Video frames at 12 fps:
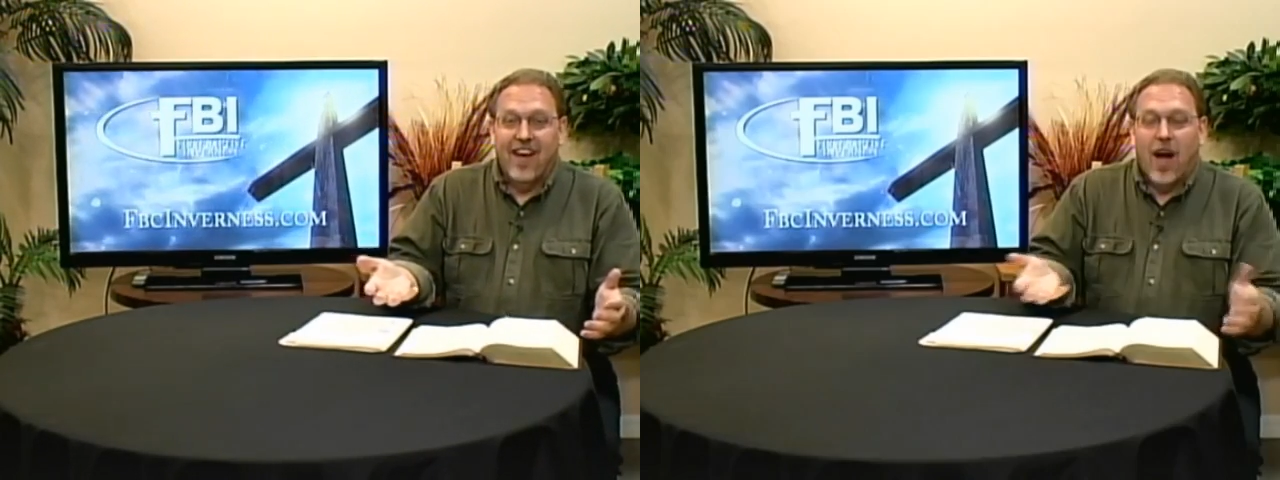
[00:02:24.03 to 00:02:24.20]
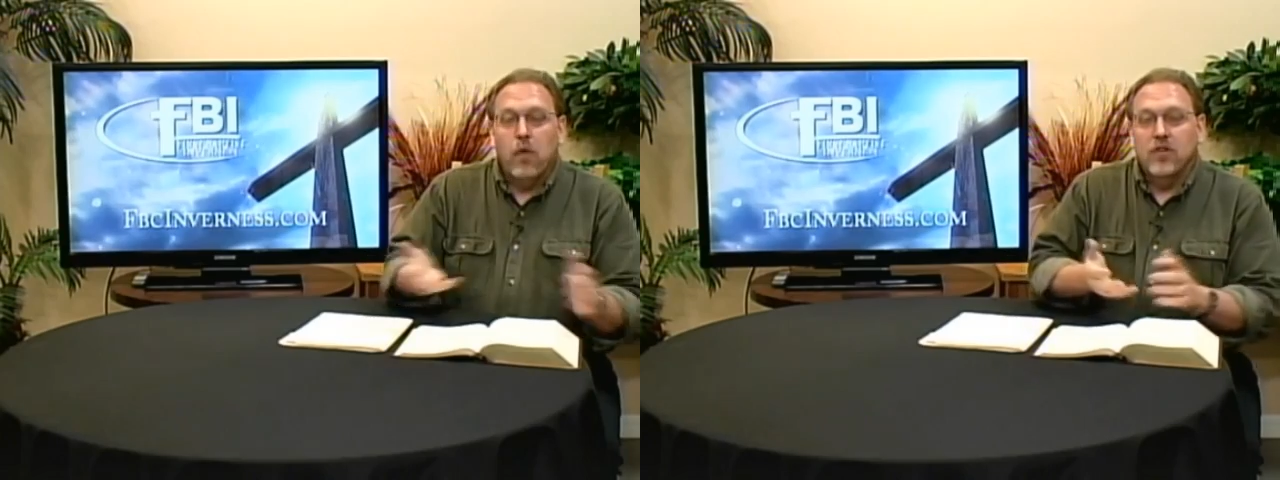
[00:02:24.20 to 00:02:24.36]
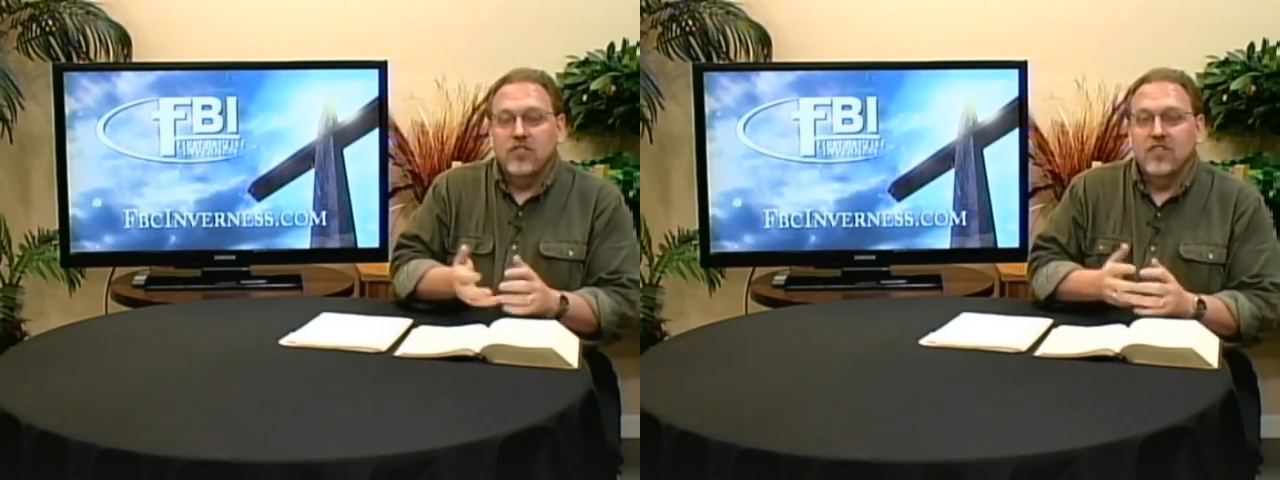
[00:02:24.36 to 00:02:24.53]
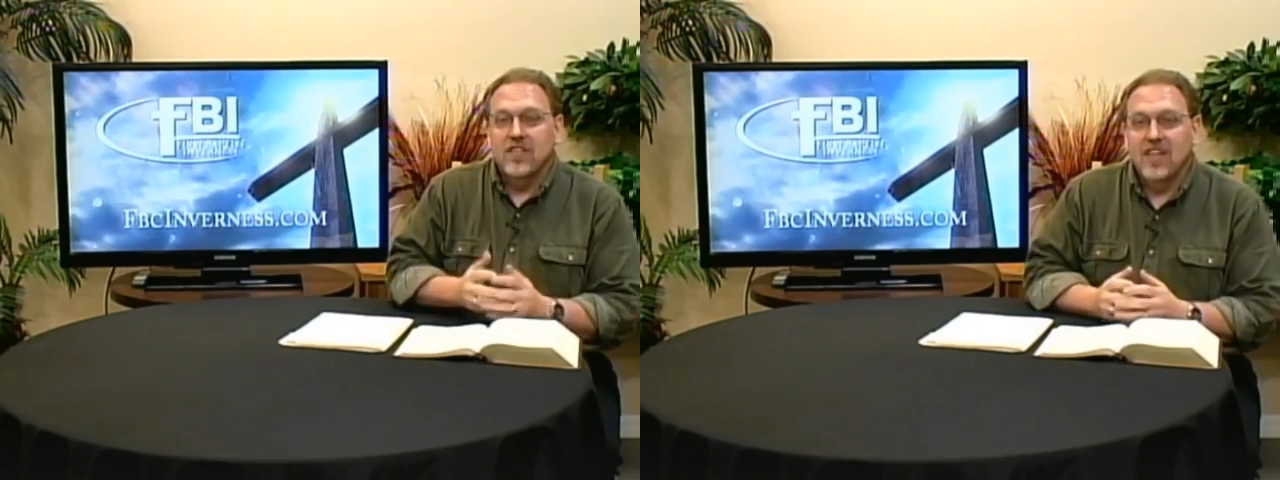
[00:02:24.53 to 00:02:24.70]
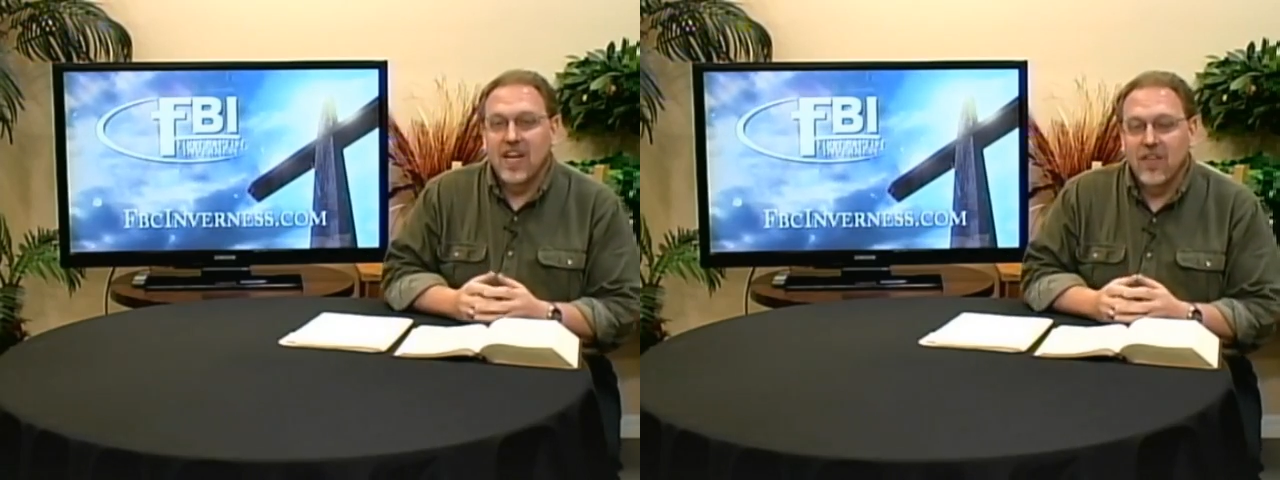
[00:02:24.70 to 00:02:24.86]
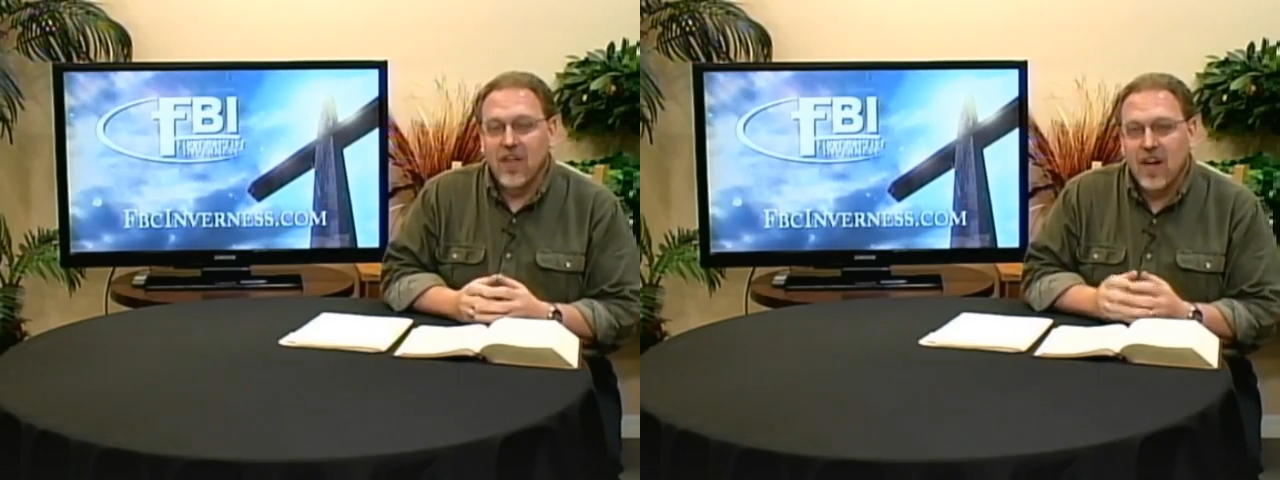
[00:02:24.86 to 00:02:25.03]
I want you to
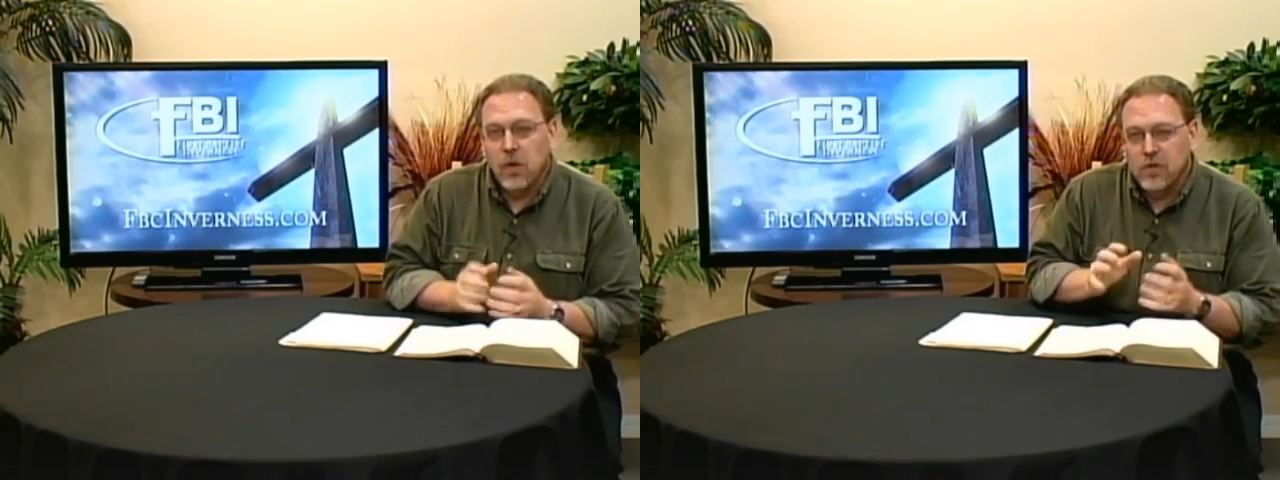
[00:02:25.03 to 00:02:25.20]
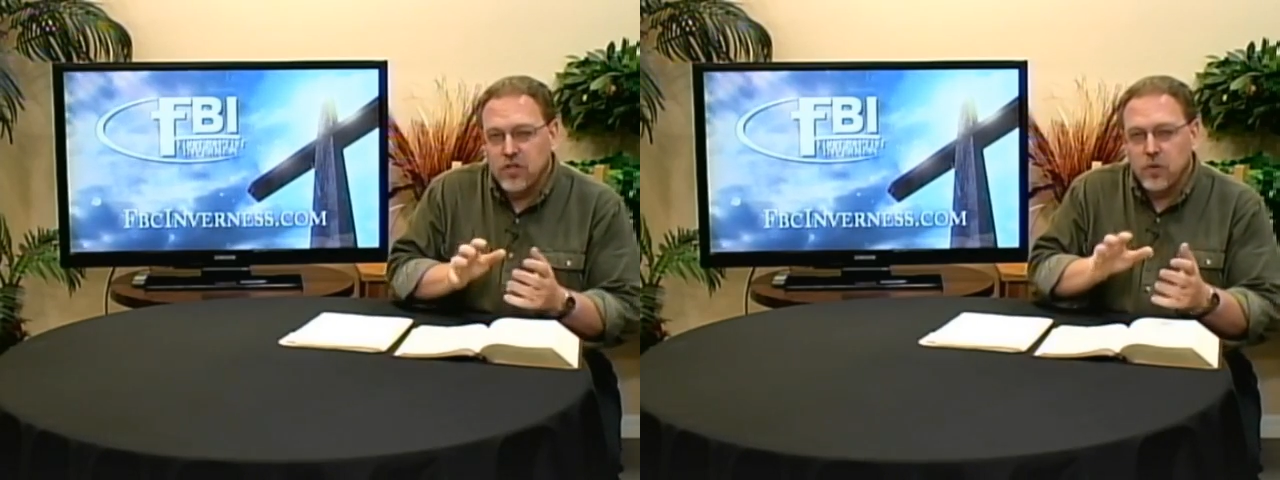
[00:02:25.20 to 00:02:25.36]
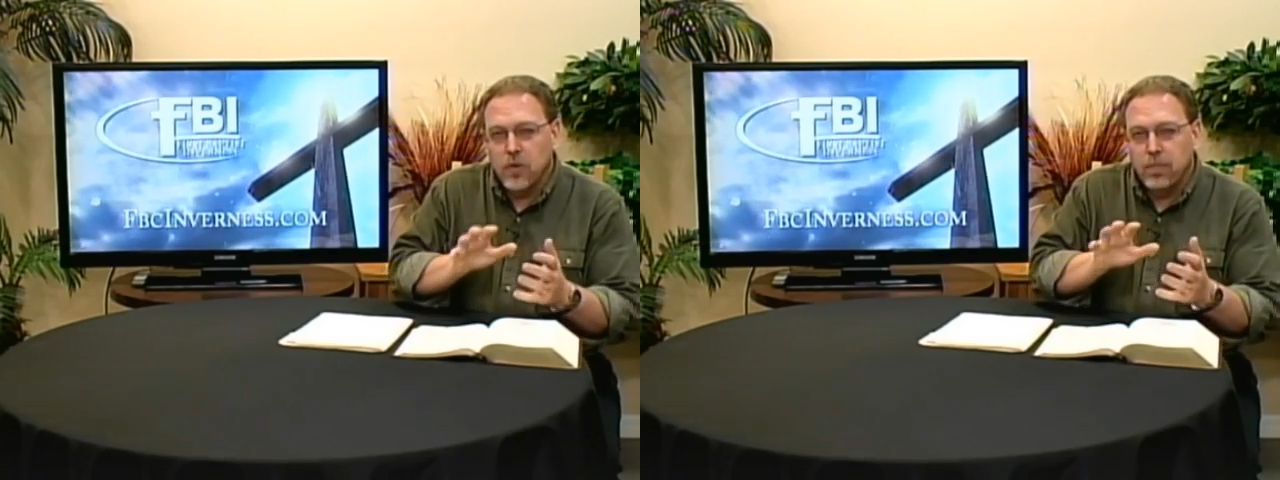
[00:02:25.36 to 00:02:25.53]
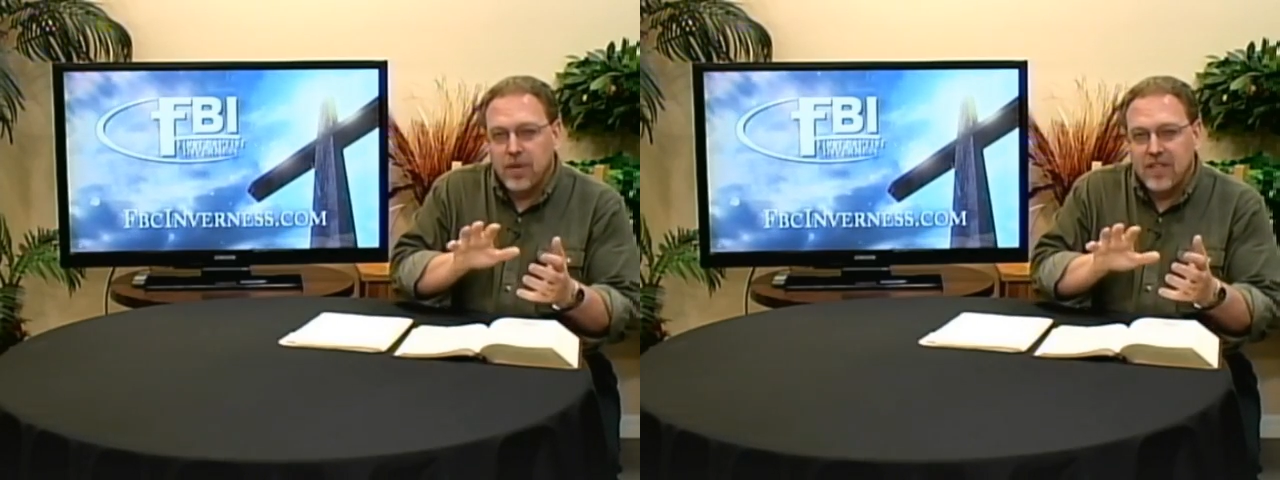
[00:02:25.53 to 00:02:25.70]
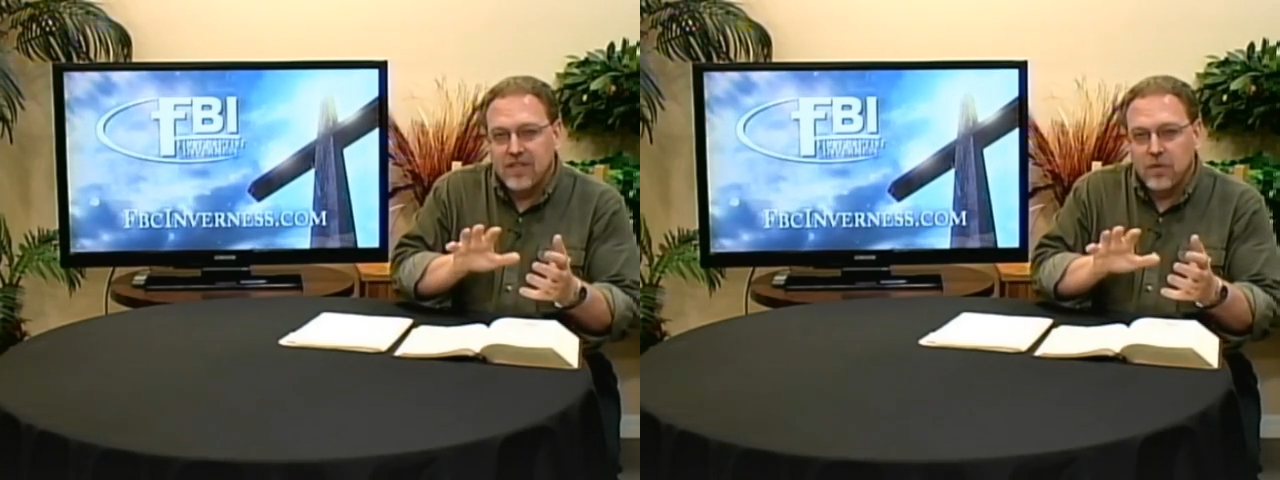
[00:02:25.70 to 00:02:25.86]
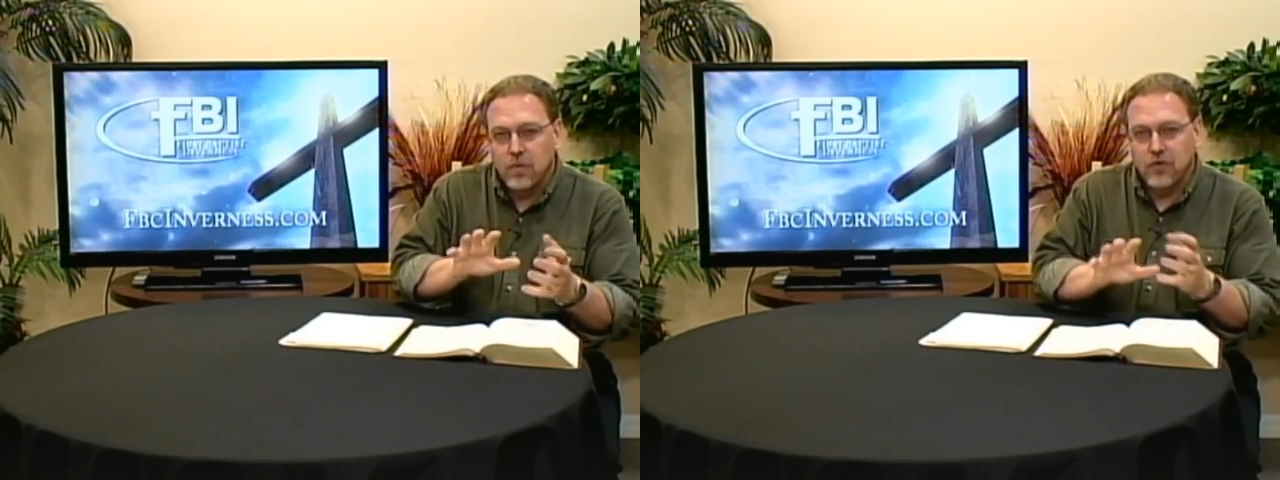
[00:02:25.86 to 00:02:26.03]
take that and I want you to
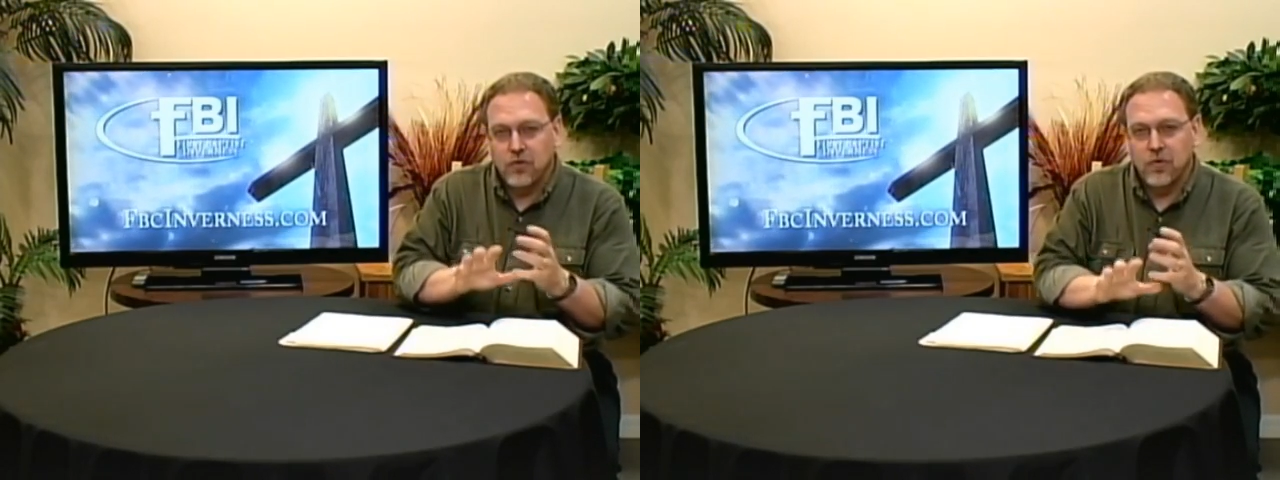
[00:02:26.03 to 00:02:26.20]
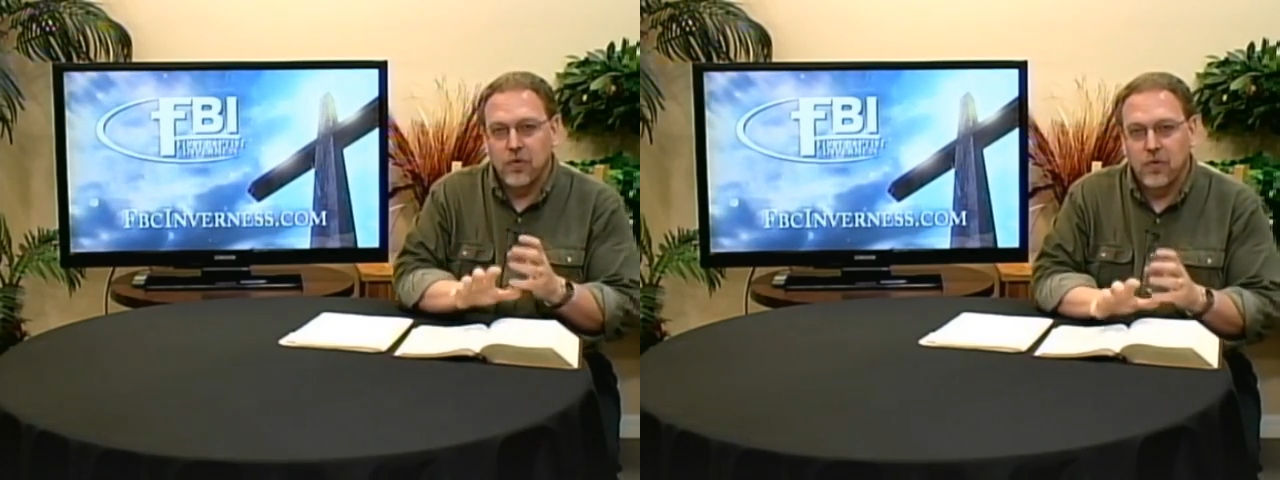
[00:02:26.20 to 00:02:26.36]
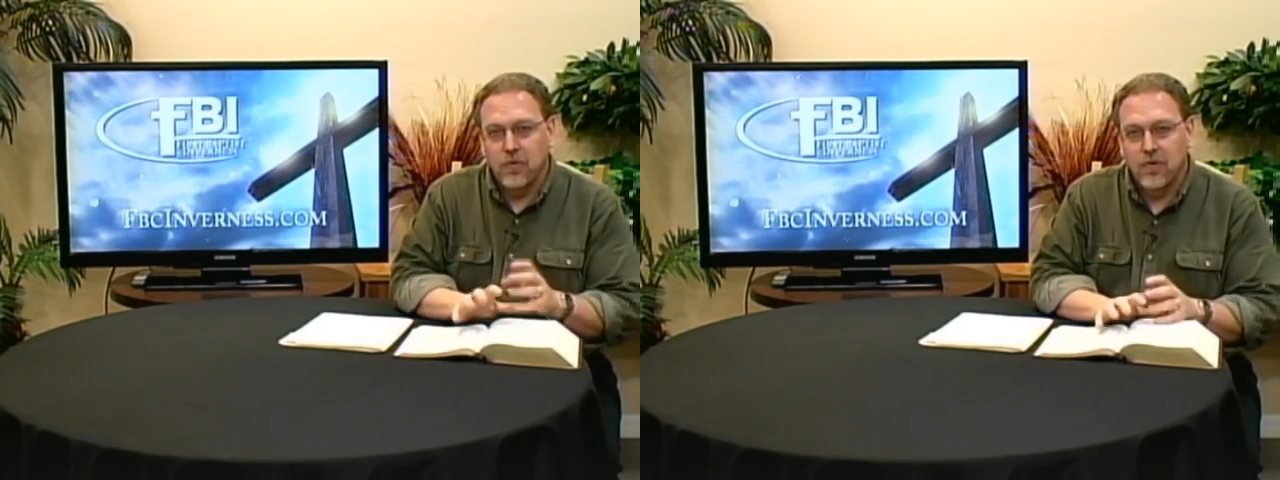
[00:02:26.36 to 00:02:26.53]
replace it with truth.